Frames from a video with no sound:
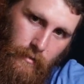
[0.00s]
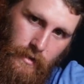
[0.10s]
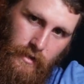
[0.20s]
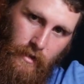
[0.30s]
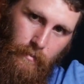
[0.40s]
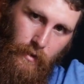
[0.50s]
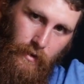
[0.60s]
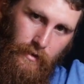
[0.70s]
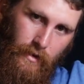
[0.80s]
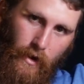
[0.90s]
which is going to pull
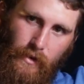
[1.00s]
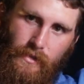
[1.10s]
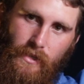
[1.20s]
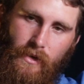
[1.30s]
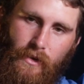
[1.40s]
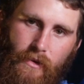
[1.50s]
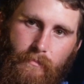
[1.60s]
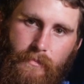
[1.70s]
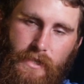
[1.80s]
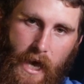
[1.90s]
the nose of the
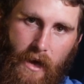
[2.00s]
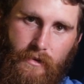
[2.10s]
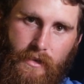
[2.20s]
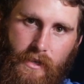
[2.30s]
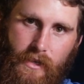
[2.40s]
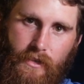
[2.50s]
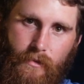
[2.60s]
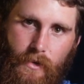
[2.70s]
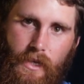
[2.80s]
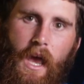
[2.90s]
lure down into
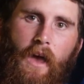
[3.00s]
the water,